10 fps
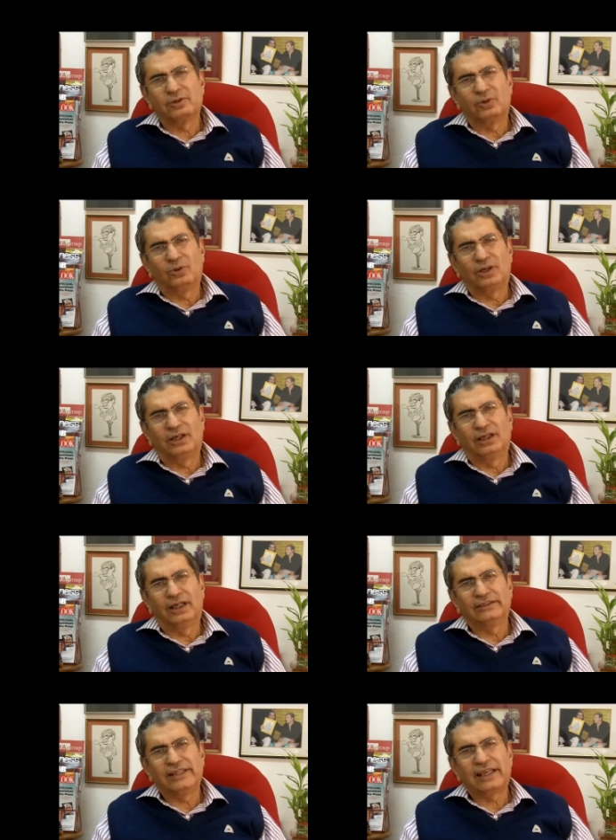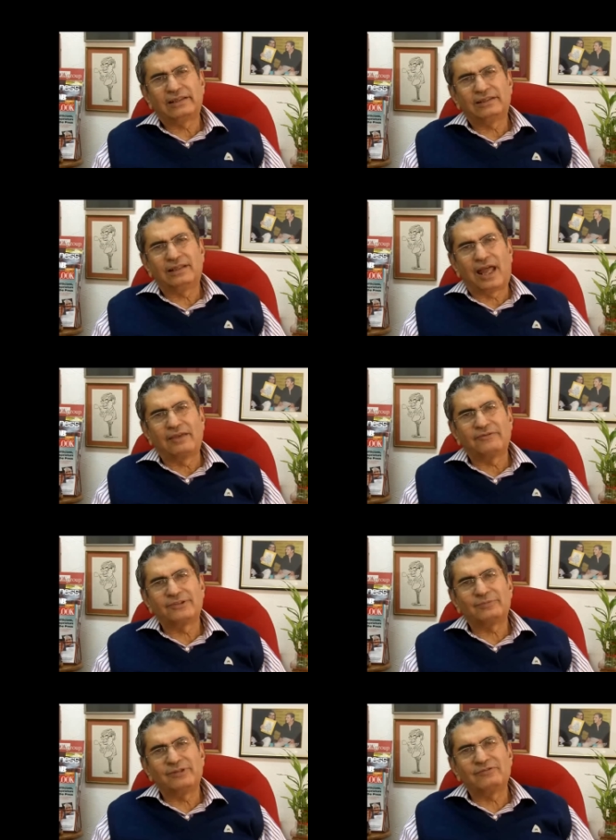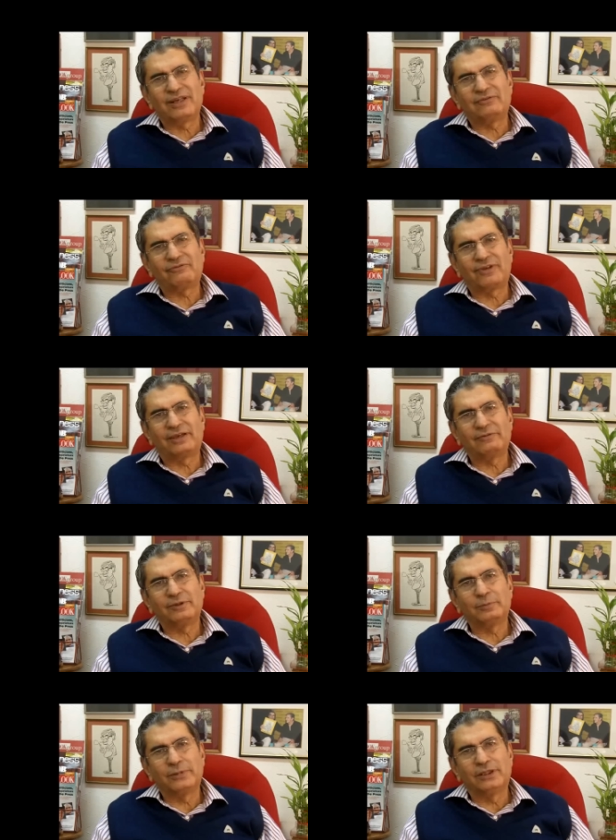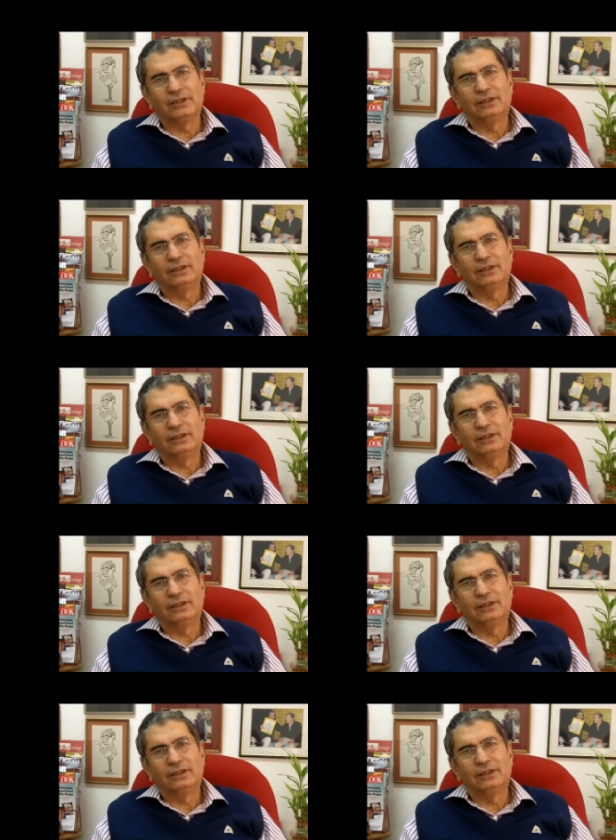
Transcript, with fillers: No, I think life has been very fair with me.